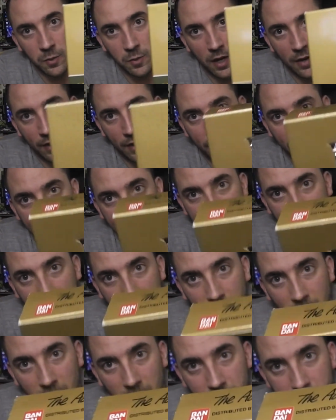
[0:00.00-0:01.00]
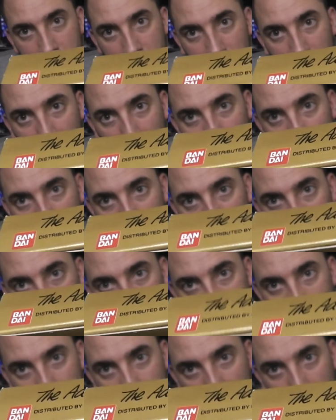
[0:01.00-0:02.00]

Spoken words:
where the Nintendo sticker was